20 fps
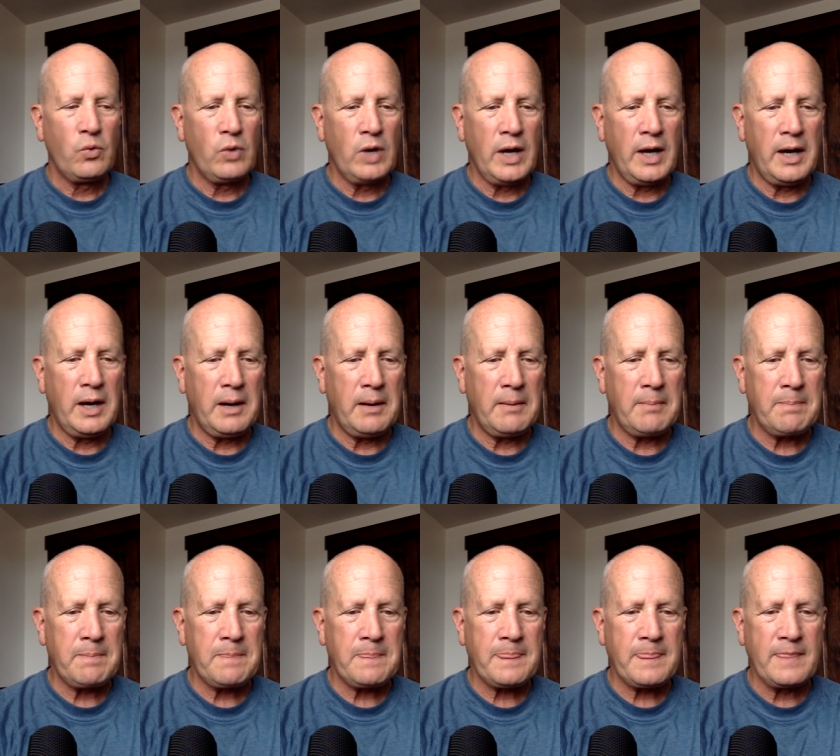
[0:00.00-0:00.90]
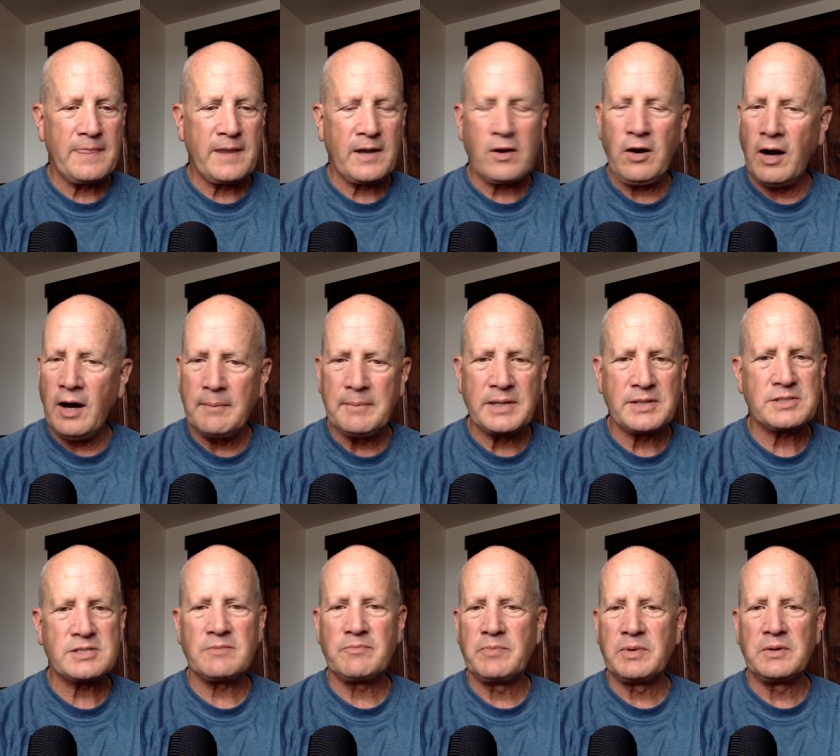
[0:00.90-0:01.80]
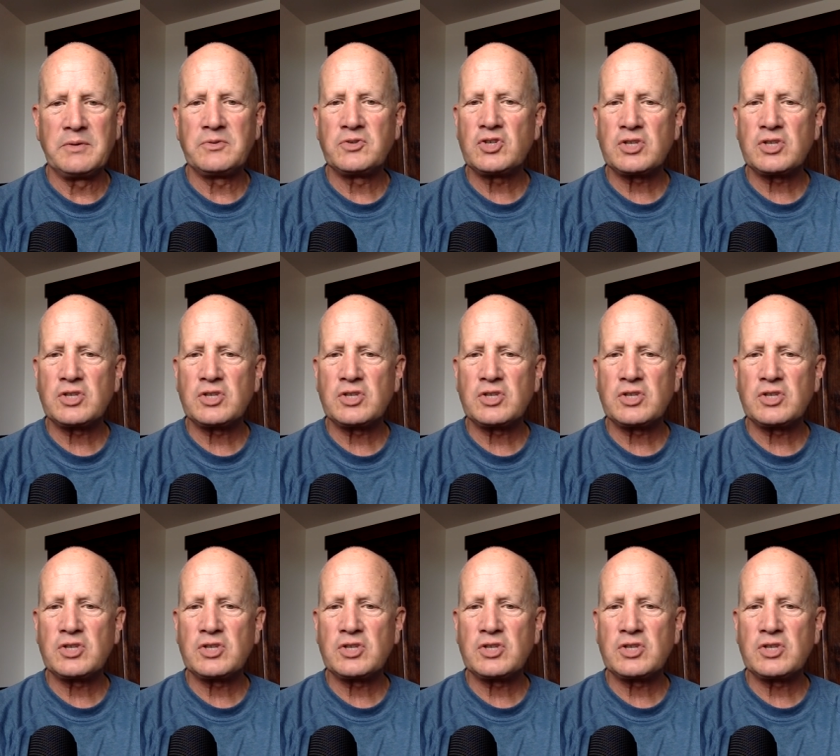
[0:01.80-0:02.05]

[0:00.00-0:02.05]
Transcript: Uh, the comments have been